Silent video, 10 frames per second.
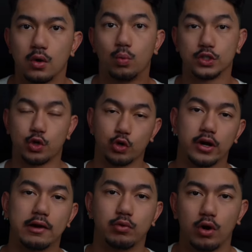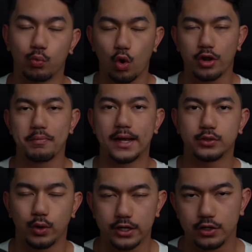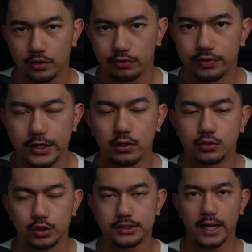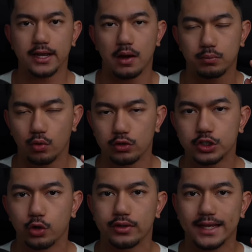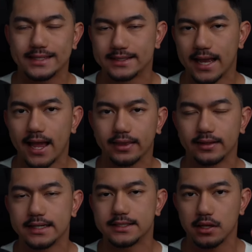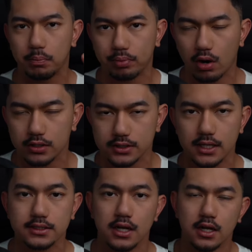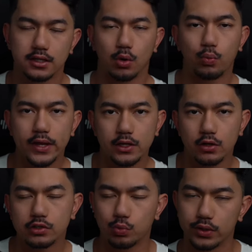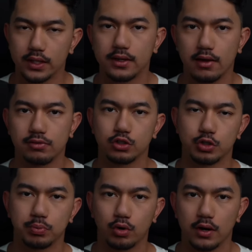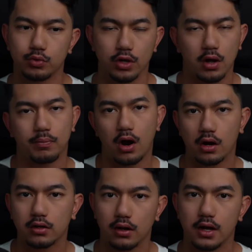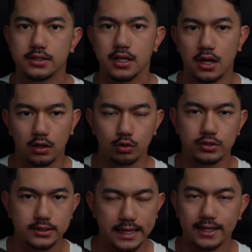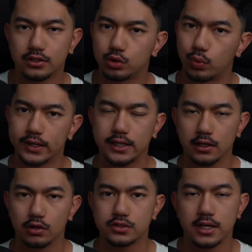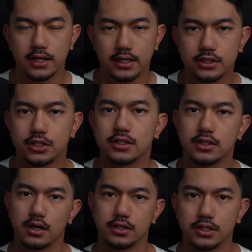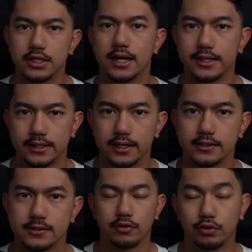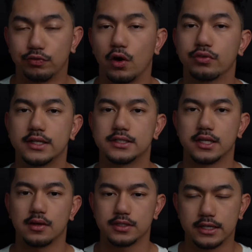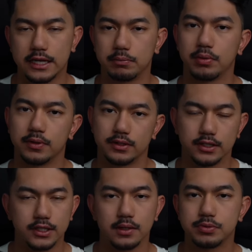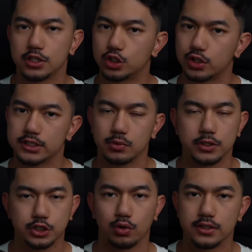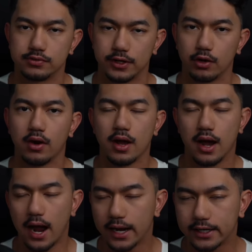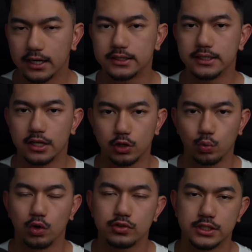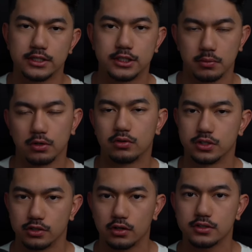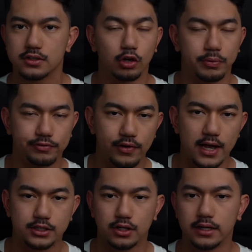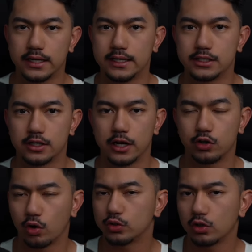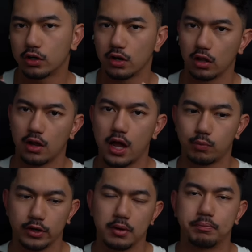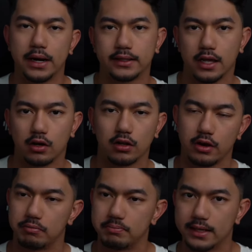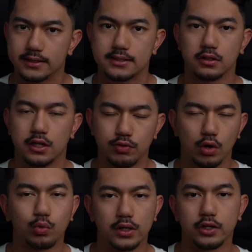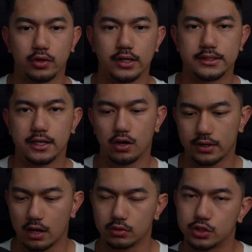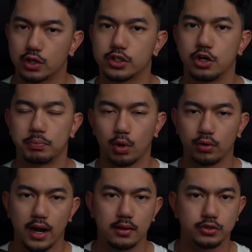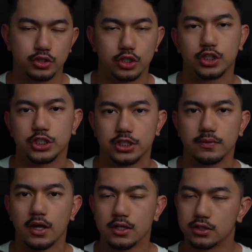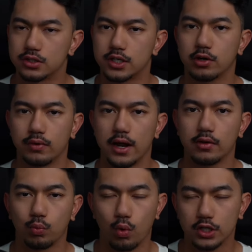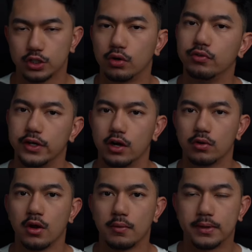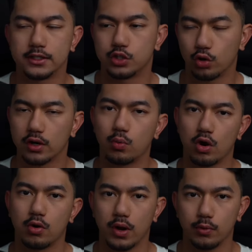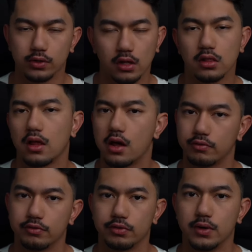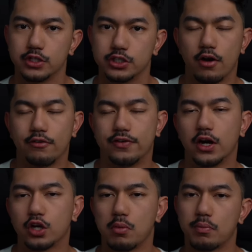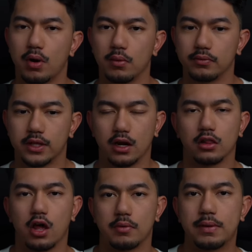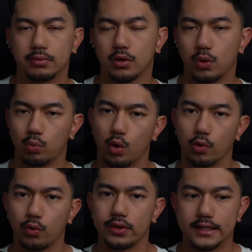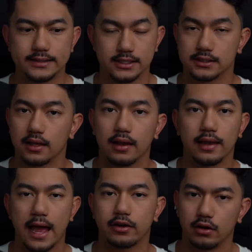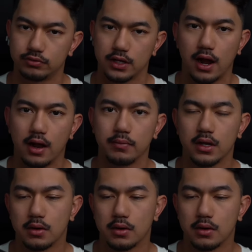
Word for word: What's going on everyone? Welcome back to another video. Today, I'm going to show you the exact three-step process that we use within the Evolution program to help our clients lose 10 to 20 kilos in just under 90 days. If you follow these steps and implement the tips and tricks that we show in this video, I guarantee that you will see similar results. It'll be faster, easier, and you're going to learn a lot. We're going to break down a lot of myths, give you a really good idea on how to structure your programs, your nutrition. So stick around, watch the whole video because you're going to walk away with a lot of information. A very common problem that a lot of people that we work with is just lack of time.